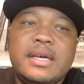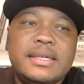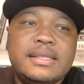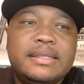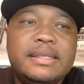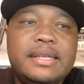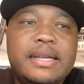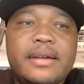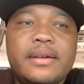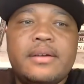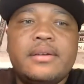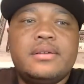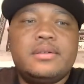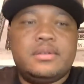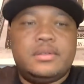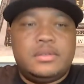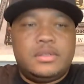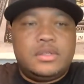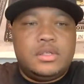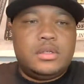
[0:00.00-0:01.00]
There
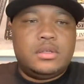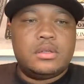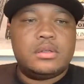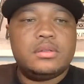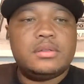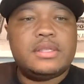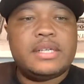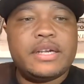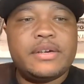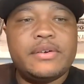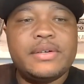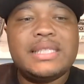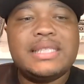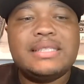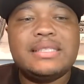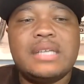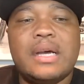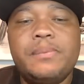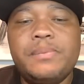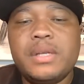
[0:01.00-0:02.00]
is
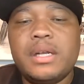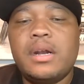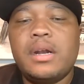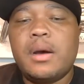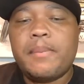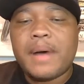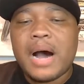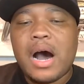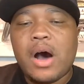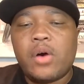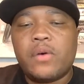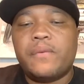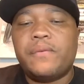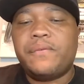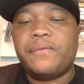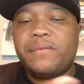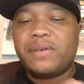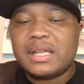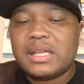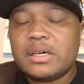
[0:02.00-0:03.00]
something about
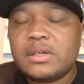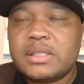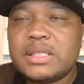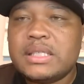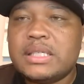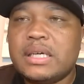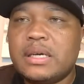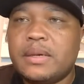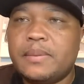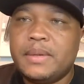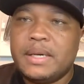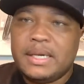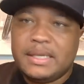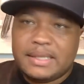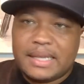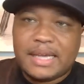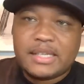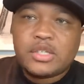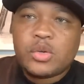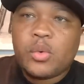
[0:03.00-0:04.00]
fellowship.
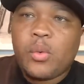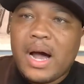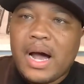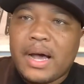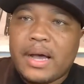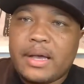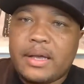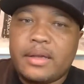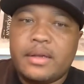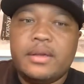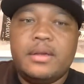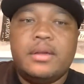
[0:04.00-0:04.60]
That's why